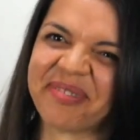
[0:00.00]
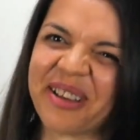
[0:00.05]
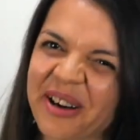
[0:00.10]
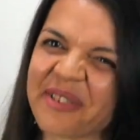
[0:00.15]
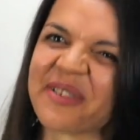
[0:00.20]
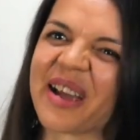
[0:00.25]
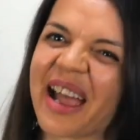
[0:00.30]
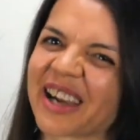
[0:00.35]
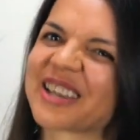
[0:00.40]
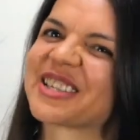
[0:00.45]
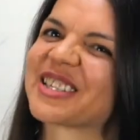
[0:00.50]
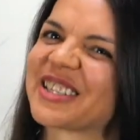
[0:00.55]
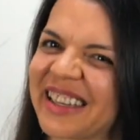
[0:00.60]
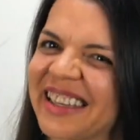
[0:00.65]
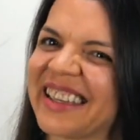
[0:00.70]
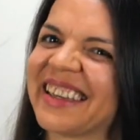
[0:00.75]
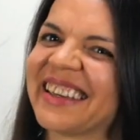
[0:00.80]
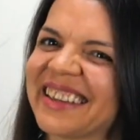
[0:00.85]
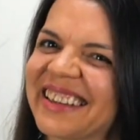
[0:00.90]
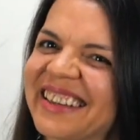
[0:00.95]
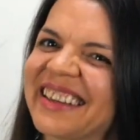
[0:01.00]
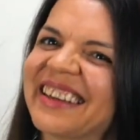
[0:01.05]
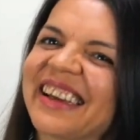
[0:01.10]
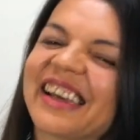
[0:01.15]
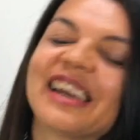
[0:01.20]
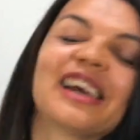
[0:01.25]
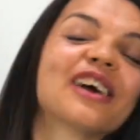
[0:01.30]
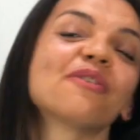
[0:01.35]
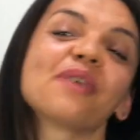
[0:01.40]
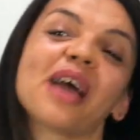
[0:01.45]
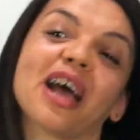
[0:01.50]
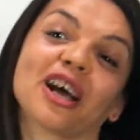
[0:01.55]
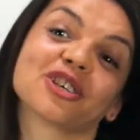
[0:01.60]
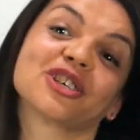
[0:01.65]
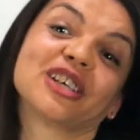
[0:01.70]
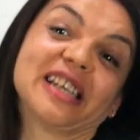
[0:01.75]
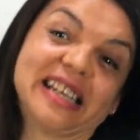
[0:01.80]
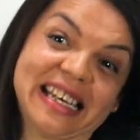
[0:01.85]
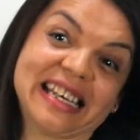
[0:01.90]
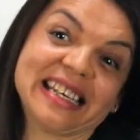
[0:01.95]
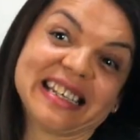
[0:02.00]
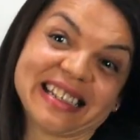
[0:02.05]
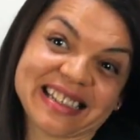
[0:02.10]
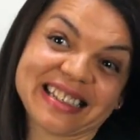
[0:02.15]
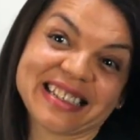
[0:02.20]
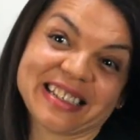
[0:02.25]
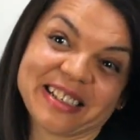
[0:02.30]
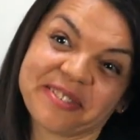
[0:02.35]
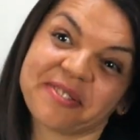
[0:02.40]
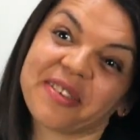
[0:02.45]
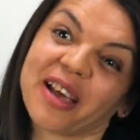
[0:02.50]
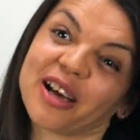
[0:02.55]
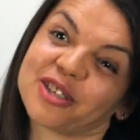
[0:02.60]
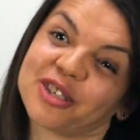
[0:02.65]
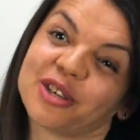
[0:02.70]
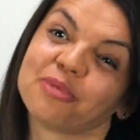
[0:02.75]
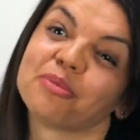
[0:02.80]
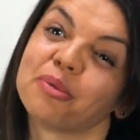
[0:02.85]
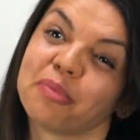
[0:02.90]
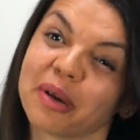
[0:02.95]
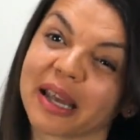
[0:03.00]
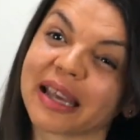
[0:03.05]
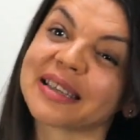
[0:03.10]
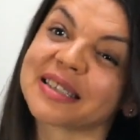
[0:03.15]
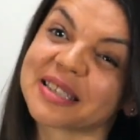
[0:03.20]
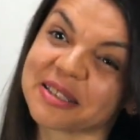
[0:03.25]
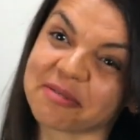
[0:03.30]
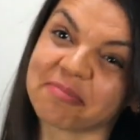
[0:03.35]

We actually need it as human beings.